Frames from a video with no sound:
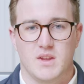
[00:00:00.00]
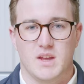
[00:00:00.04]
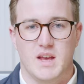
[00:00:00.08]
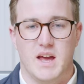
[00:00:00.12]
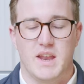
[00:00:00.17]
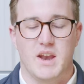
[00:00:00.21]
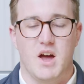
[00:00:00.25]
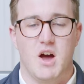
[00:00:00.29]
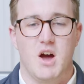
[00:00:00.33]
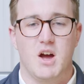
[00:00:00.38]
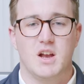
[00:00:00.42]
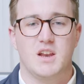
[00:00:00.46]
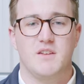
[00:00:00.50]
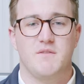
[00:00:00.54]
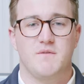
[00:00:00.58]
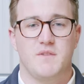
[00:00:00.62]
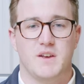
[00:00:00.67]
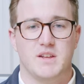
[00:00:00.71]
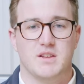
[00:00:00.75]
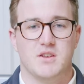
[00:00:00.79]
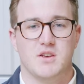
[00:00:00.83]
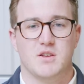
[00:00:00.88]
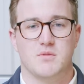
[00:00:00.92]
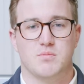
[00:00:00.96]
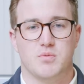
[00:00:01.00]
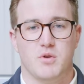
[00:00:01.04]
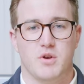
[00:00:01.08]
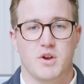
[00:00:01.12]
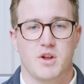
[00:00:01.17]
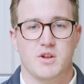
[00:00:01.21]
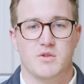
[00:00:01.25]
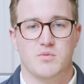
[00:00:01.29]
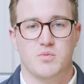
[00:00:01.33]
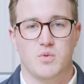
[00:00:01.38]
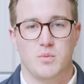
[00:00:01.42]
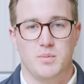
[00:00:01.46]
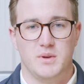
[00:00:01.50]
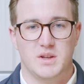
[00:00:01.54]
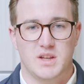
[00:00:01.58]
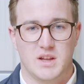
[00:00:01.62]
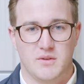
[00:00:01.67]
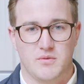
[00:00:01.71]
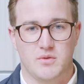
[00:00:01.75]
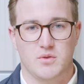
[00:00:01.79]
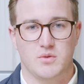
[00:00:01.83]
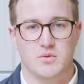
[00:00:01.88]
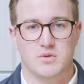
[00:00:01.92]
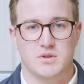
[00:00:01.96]
and a highly viscous product will be
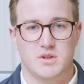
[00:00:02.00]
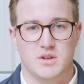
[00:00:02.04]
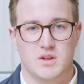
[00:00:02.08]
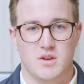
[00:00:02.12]
difficult to